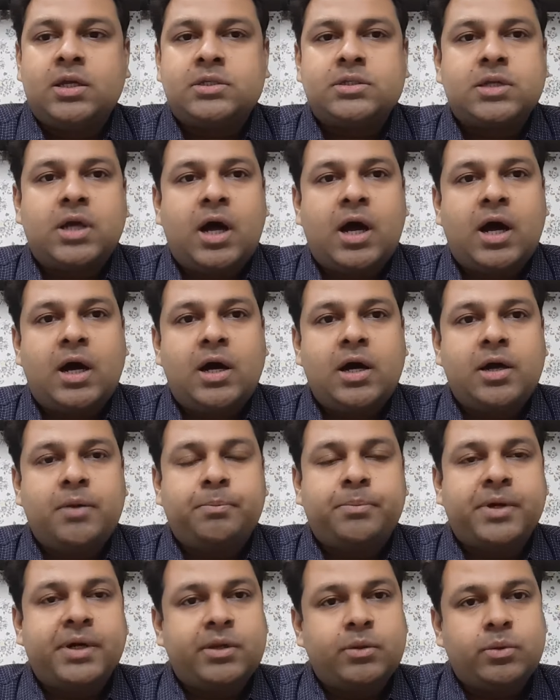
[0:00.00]
So, our
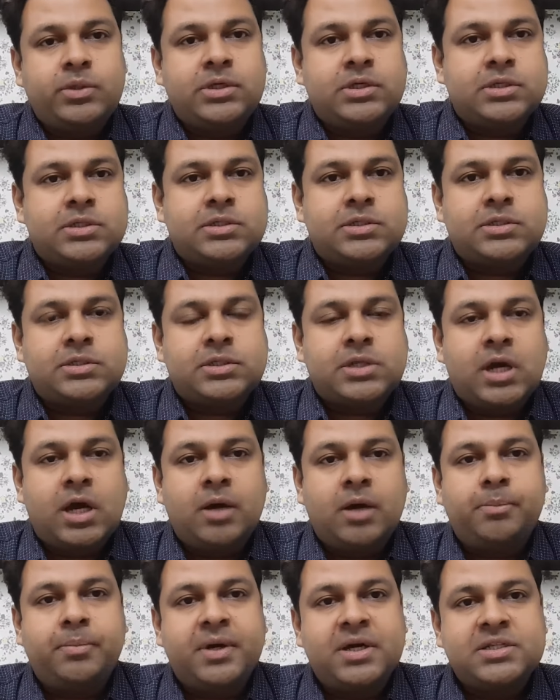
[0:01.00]
pioneers,
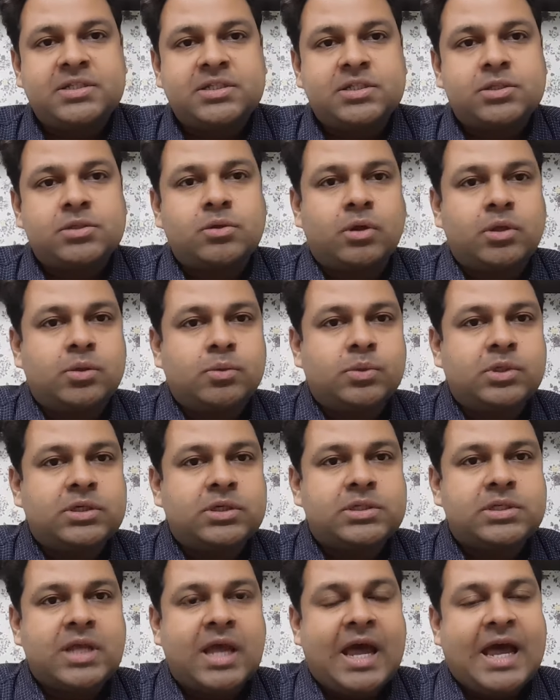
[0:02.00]
our past
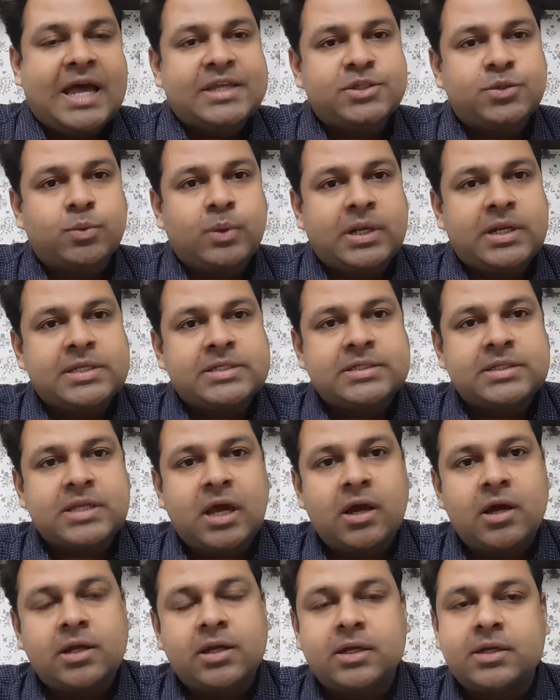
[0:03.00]
stalwarts, as well as
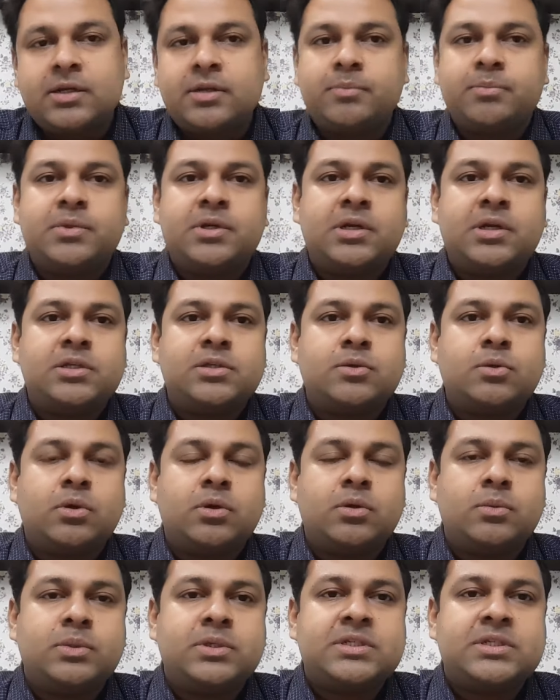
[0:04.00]
our contemporary
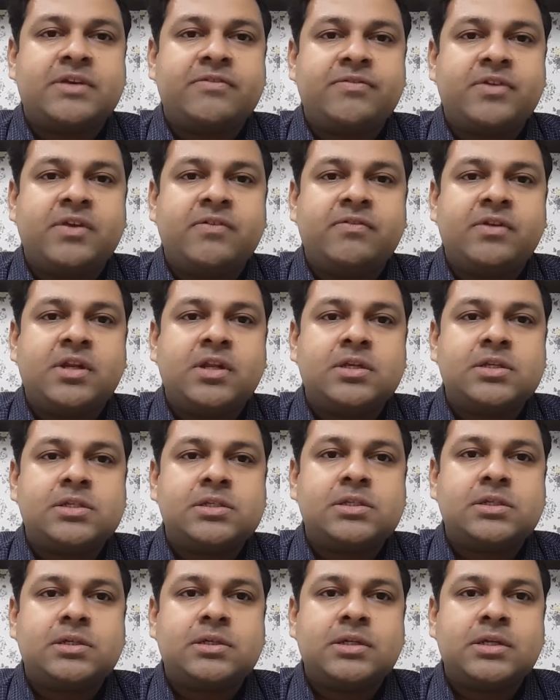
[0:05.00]
stalwarts, have given us
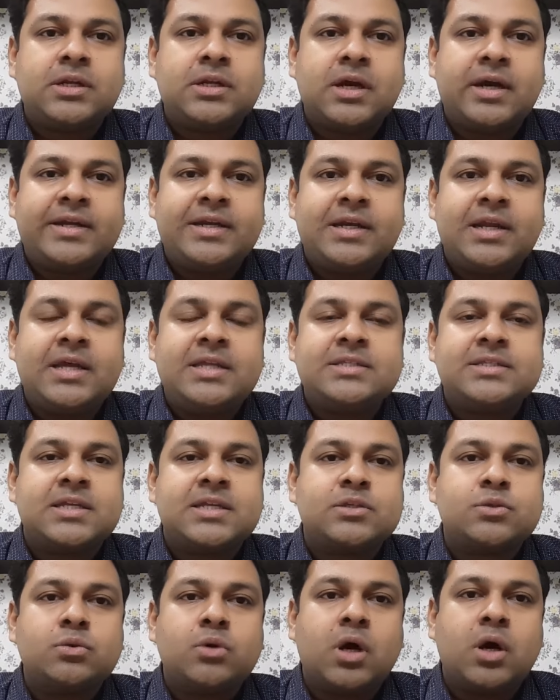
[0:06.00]
certain guidelines
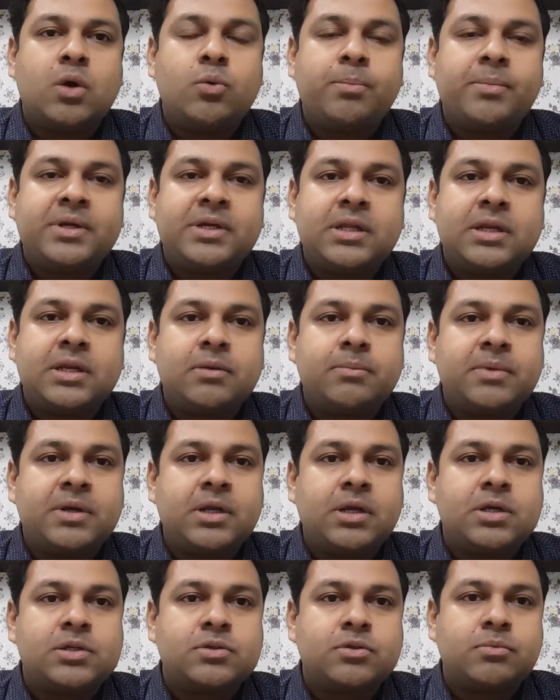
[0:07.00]
as to how Materia
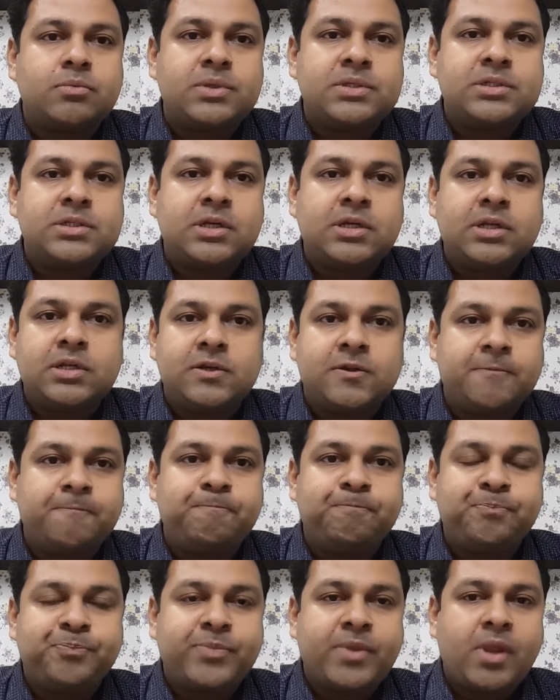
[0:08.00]
Medica should be studied.
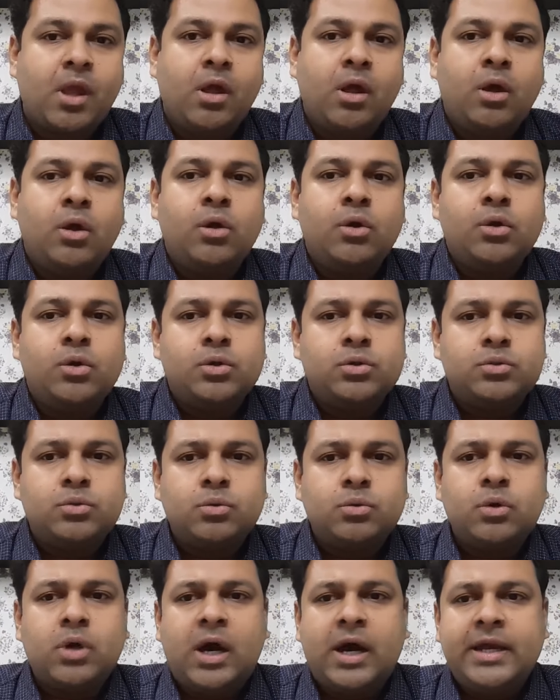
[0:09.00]

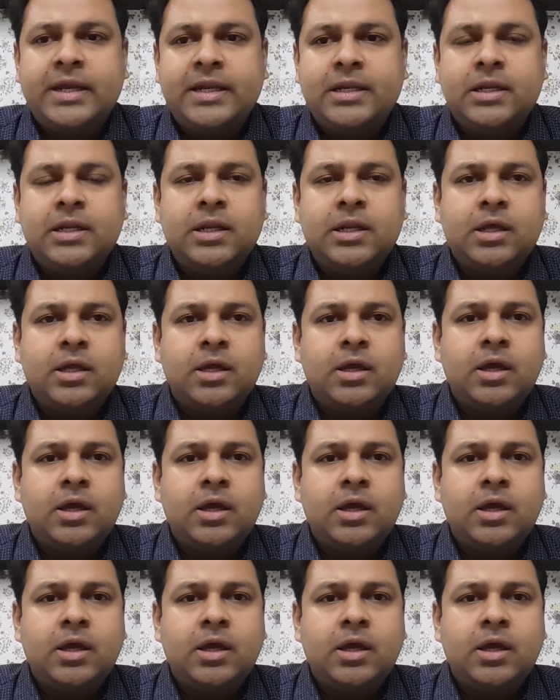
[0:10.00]
So, I'll